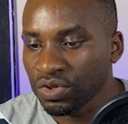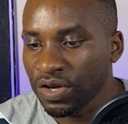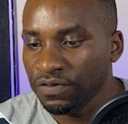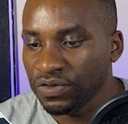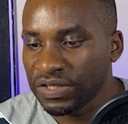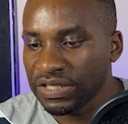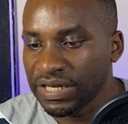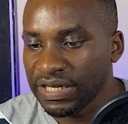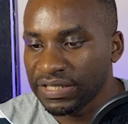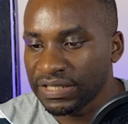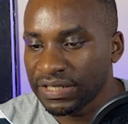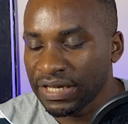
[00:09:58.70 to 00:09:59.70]
if you see
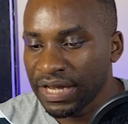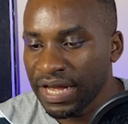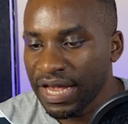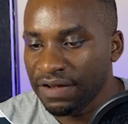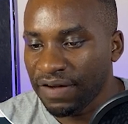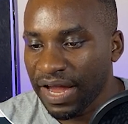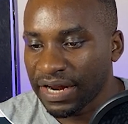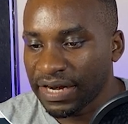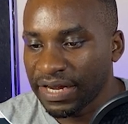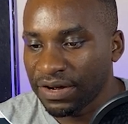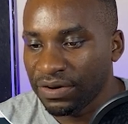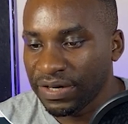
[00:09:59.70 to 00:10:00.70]
this, if I
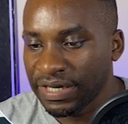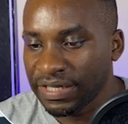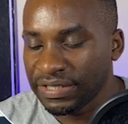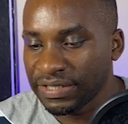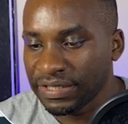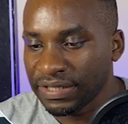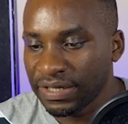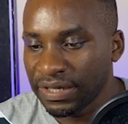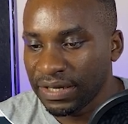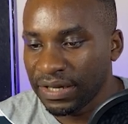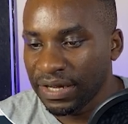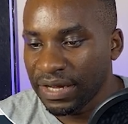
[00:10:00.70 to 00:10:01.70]
click on this
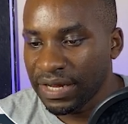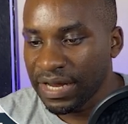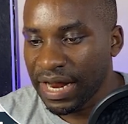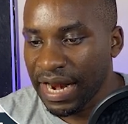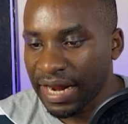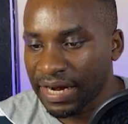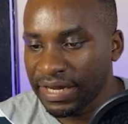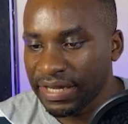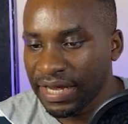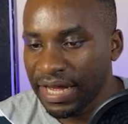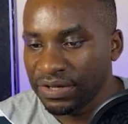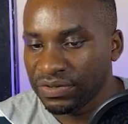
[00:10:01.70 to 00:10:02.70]
and I click
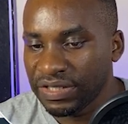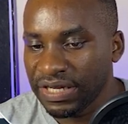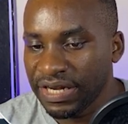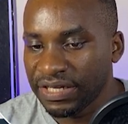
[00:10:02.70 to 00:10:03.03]
here, you see it